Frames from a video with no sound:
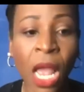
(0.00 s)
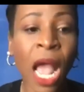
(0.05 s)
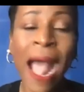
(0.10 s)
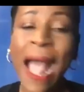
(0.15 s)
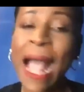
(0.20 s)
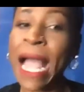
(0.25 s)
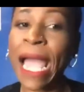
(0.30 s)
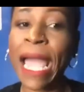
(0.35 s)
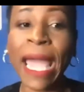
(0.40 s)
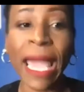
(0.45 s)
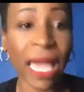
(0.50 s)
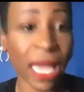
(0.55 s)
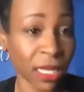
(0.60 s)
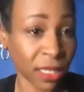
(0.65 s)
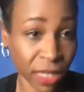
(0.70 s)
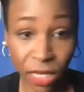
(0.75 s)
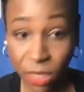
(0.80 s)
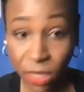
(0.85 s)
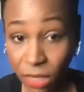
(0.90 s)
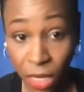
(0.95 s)
I hate
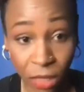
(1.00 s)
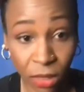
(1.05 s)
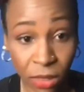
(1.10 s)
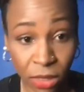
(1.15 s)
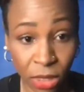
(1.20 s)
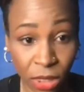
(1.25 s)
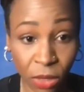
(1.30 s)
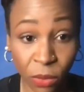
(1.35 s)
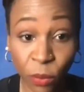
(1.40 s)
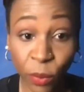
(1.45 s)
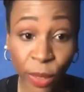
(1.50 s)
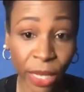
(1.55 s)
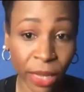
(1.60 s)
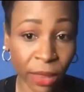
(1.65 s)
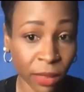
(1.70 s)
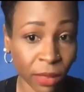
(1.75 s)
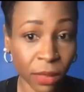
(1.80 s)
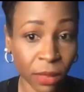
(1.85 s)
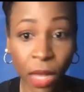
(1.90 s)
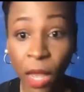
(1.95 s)
technology with
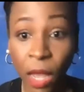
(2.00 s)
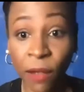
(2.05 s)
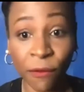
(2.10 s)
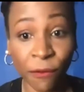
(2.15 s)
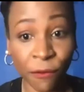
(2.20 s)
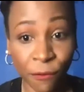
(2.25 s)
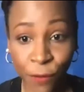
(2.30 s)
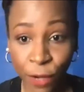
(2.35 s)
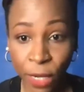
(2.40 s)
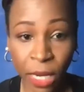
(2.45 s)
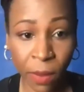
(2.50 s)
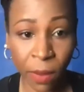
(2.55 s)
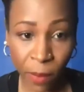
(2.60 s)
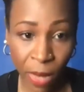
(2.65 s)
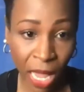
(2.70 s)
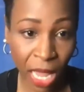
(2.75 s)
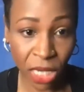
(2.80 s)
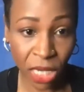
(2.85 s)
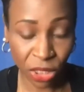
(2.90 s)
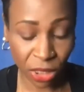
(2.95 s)
a freaking
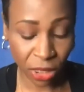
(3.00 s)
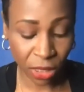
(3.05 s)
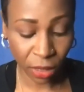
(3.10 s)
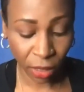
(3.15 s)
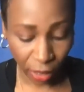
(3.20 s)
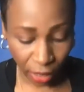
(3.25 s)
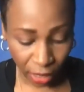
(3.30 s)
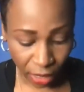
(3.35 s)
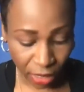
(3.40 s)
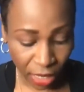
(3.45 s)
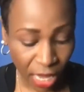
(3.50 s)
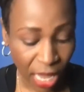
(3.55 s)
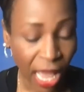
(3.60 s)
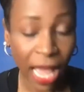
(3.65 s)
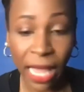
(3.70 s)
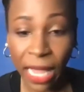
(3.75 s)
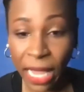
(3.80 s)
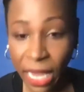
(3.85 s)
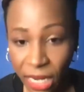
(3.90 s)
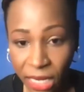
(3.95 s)
passion. Like I
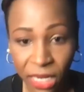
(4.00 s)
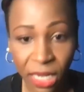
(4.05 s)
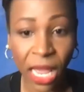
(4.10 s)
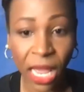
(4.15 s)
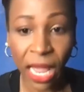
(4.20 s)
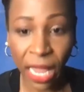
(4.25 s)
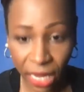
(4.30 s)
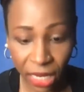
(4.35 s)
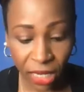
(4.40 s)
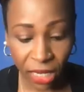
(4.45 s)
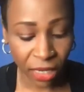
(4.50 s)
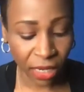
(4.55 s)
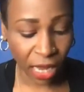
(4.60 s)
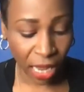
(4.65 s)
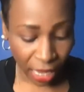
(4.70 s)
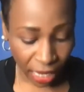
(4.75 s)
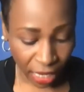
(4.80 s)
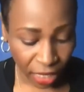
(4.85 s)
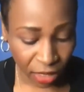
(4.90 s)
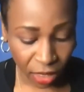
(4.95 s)
hate
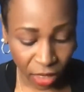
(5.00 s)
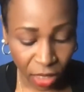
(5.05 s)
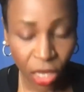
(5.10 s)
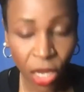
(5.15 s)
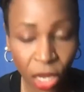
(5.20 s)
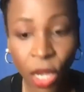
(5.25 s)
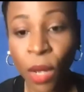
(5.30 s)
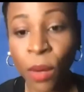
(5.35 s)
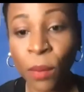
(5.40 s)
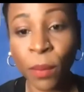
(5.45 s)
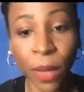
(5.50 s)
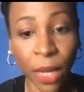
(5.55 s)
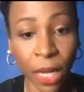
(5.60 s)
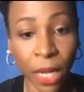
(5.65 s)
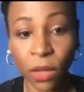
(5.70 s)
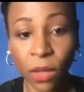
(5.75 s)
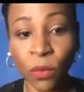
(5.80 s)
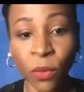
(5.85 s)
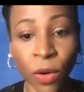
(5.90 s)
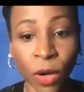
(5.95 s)
it. But
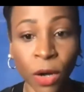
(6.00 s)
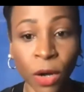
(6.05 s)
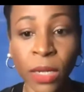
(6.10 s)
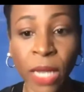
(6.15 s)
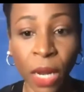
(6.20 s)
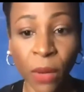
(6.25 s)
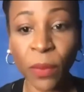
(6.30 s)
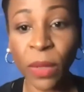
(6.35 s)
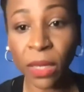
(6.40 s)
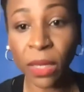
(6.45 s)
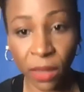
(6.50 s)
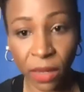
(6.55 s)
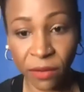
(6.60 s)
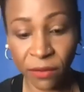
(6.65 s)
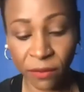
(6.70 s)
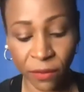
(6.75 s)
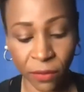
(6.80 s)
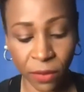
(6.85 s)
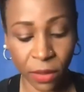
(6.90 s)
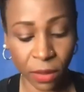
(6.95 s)
the world that we
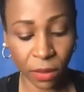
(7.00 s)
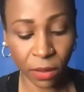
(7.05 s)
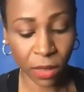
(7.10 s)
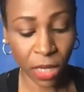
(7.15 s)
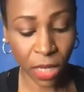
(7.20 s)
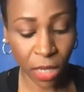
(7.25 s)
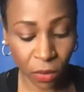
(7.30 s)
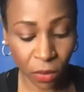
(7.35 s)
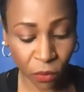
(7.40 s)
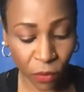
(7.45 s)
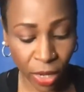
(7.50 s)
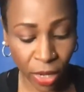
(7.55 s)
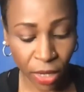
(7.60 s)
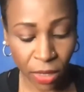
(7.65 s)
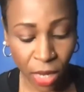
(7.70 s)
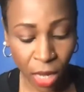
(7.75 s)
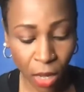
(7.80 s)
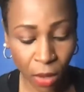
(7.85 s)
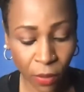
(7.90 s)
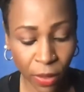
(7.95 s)
live in right
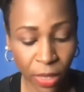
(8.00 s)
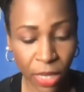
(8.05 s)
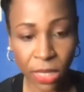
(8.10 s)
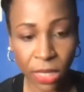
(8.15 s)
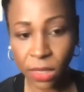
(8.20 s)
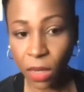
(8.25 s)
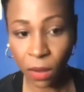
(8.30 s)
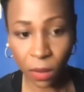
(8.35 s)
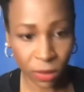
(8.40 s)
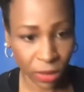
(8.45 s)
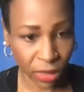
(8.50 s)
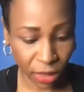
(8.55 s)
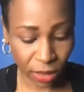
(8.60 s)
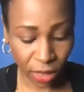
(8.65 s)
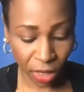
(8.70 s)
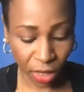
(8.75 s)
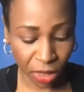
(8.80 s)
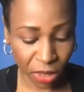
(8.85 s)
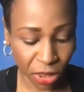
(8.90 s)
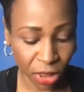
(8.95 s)
now is all
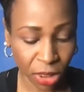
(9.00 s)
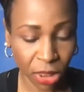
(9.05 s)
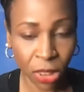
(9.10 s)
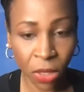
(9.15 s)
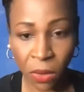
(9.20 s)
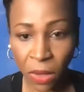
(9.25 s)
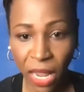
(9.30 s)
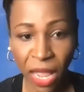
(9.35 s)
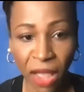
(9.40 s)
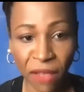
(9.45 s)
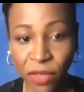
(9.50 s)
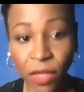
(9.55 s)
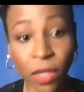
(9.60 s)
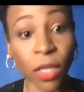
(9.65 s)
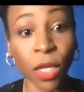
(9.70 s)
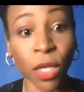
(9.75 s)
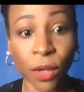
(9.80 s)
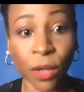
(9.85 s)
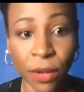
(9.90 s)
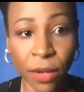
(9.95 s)
technology. So I have to
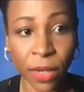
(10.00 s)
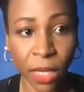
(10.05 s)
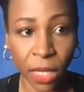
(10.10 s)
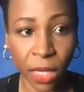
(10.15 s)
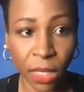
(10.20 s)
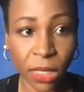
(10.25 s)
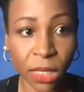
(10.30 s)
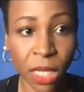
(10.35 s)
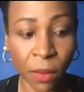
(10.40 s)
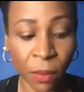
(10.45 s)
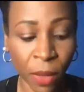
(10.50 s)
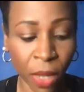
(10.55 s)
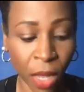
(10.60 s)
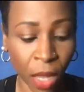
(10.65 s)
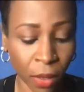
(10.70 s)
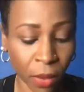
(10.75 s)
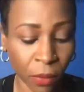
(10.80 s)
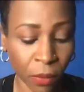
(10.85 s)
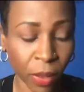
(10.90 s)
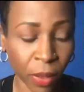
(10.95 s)
learn it some
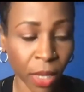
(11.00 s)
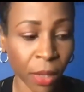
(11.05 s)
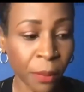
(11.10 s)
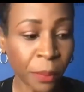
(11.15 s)
kind of way.